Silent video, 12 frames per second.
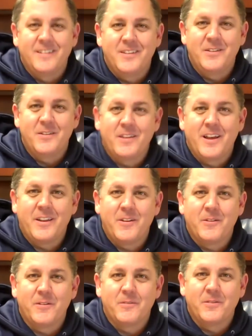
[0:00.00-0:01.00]
you know, in that
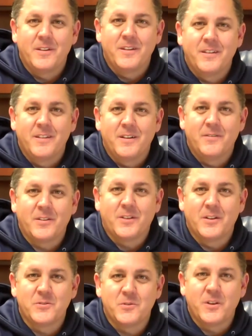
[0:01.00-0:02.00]
area of the of the
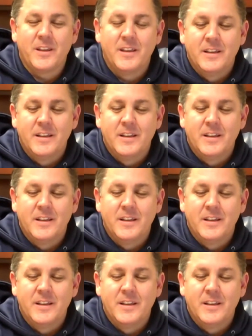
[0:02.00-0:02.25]
country.